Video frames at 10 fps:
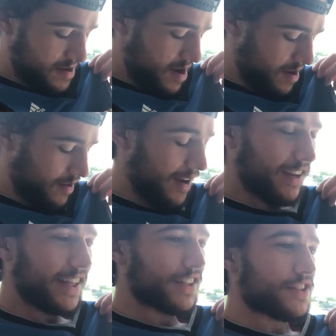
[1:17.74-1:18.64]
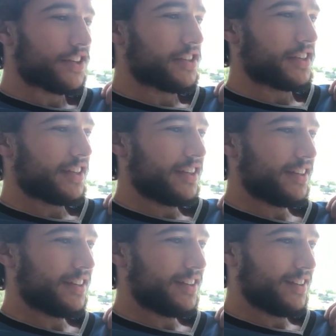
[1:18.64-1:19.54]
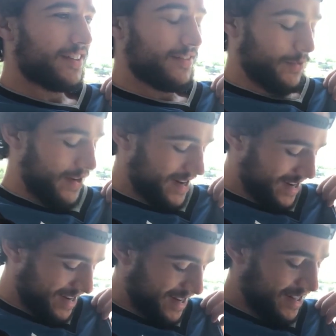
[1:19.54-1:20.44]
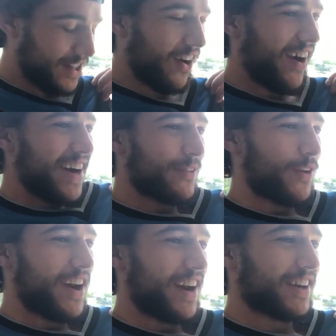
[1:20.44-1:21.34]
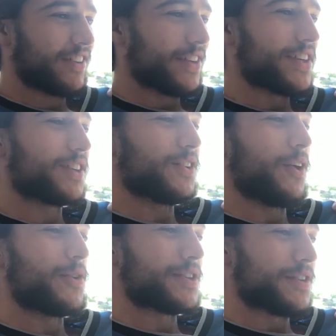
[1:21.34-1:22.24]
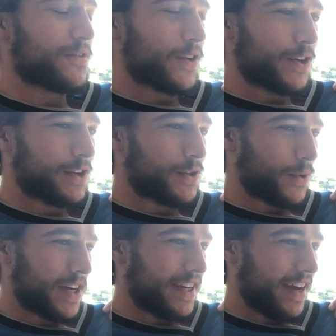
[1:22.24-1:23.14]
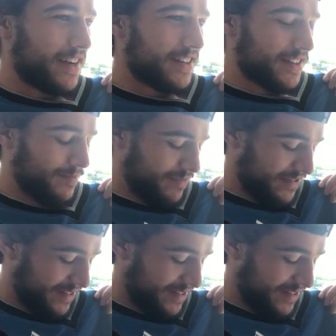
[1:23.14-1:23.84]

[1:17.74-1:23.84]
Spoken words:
No, I like this jersey. No, I didn't run out of clean clothes in the first 3 days.